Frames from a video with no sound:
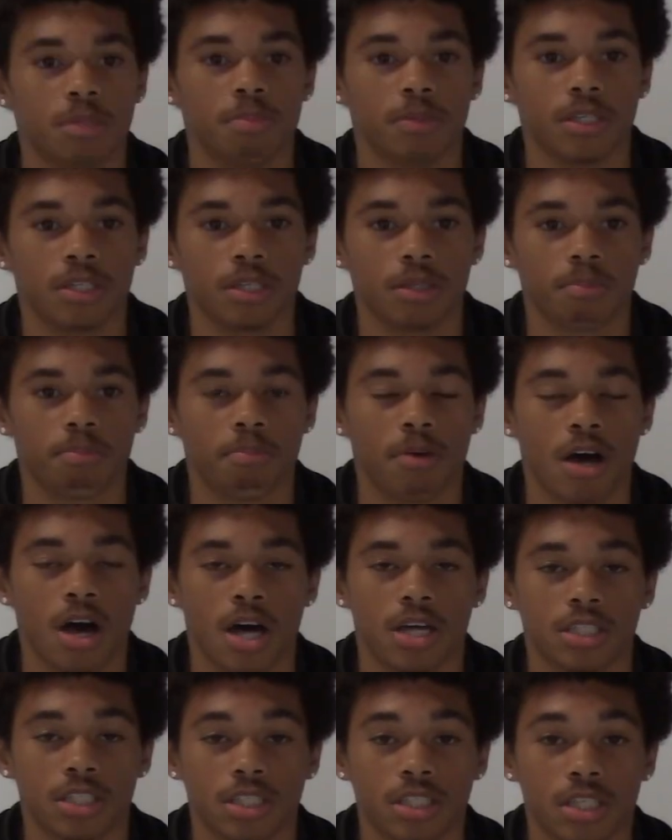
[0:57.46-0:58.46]
being
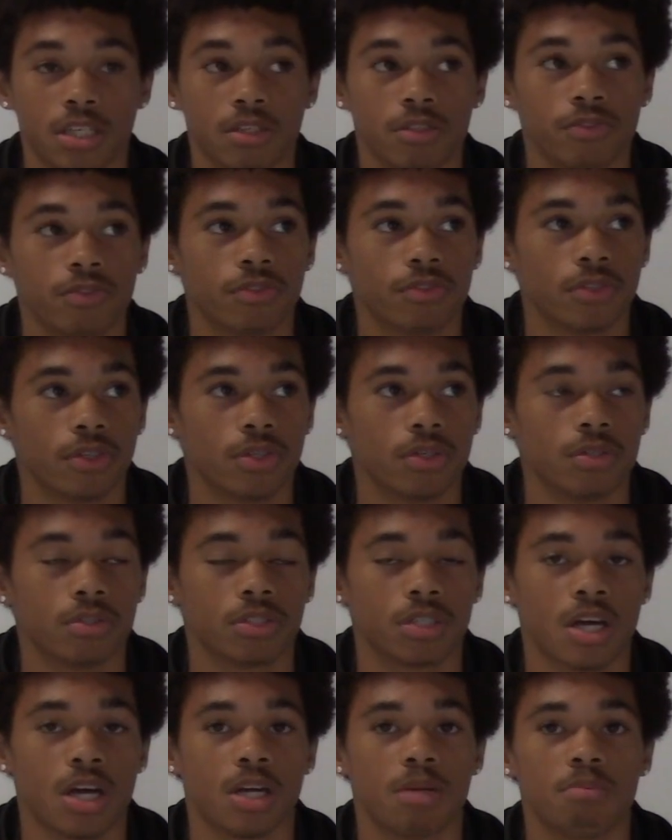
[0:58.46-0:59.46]
positive the whole
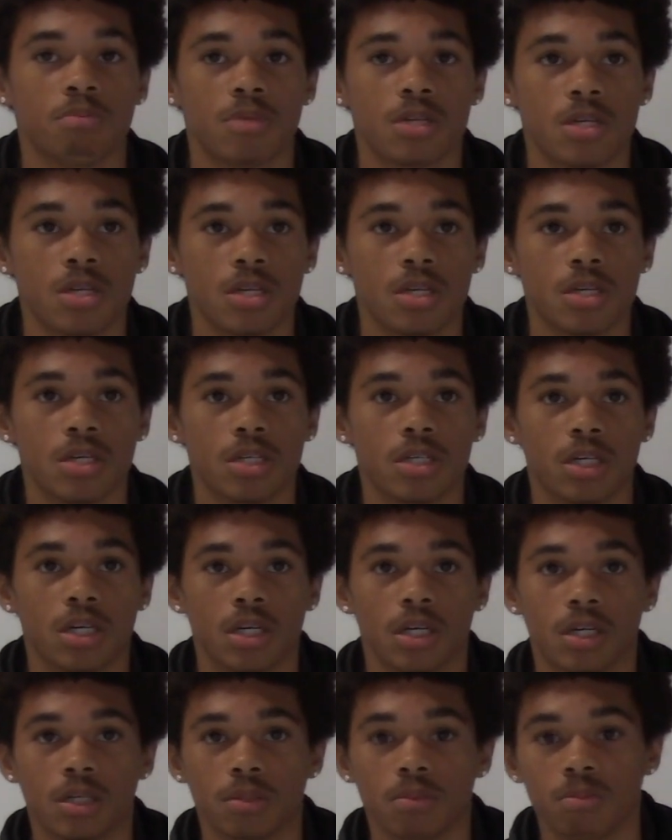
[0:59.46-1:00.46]
time,
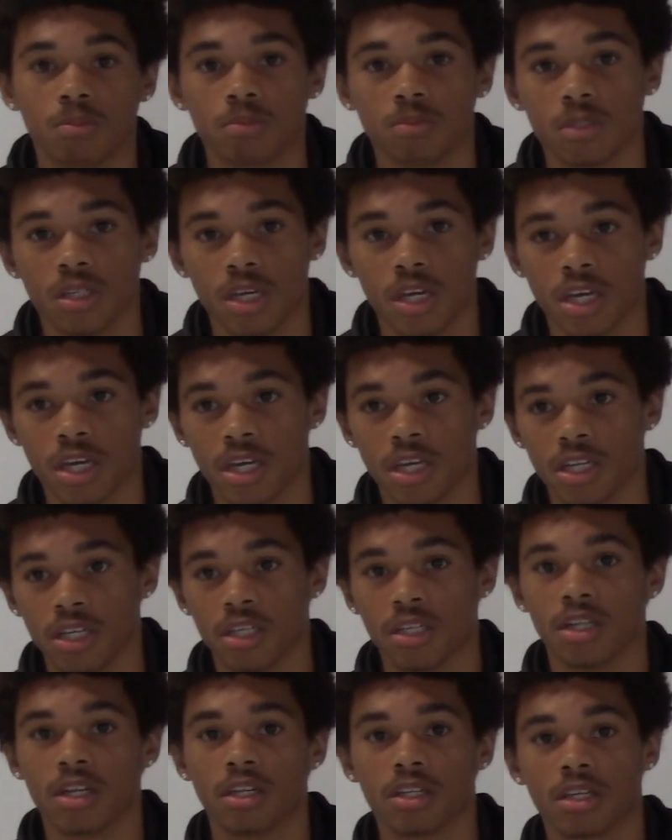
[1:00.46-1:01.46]
um,
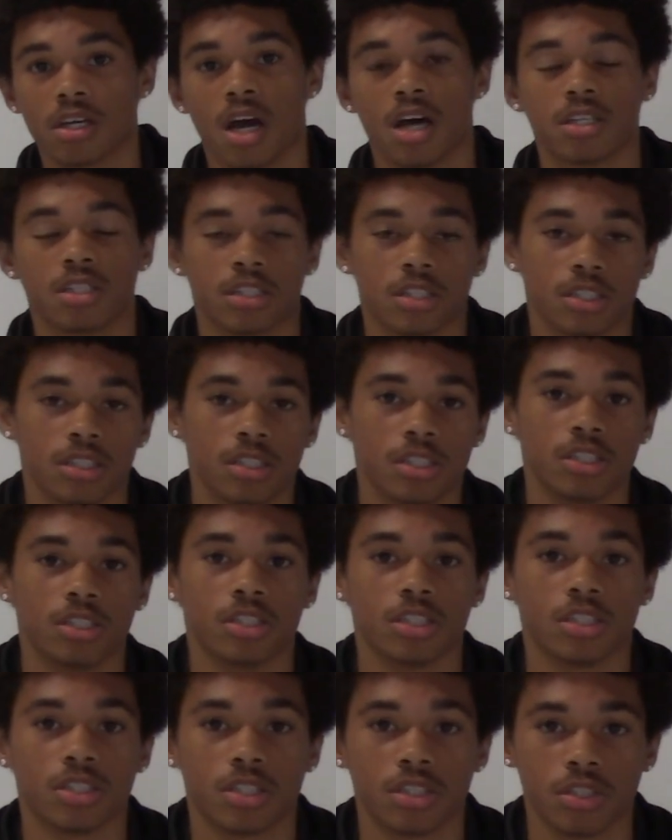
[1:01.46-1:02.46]
and constantly
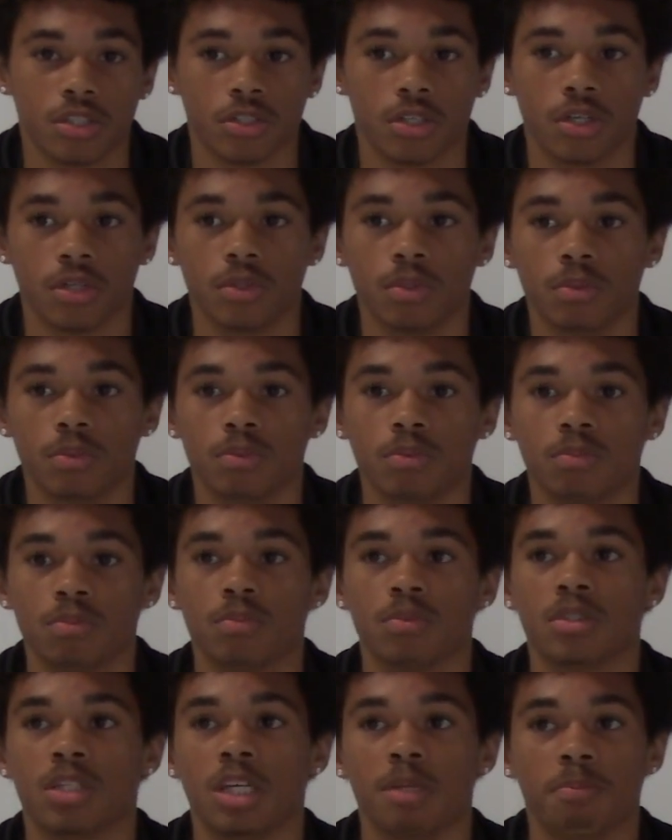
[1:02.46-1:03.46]
just you know
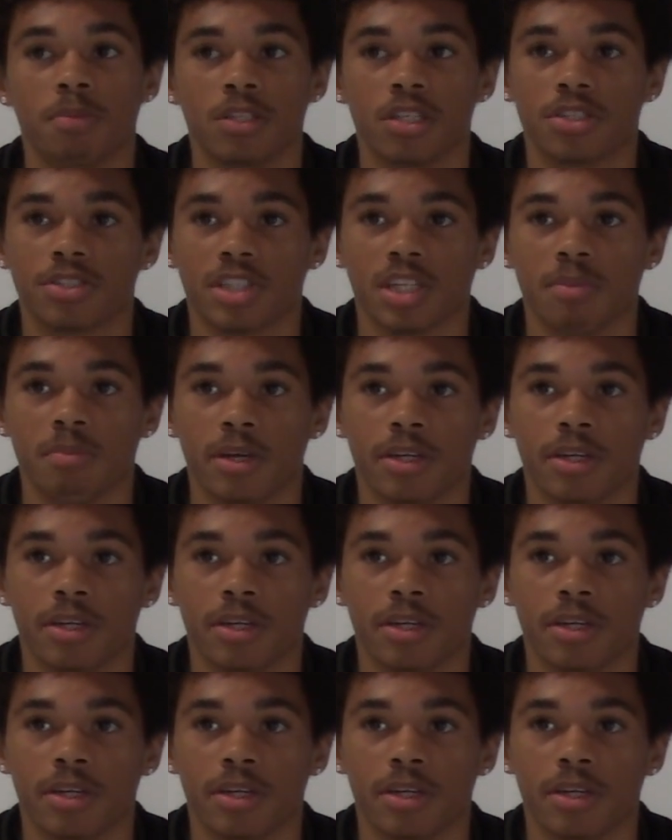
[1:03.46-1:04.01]
keeping the same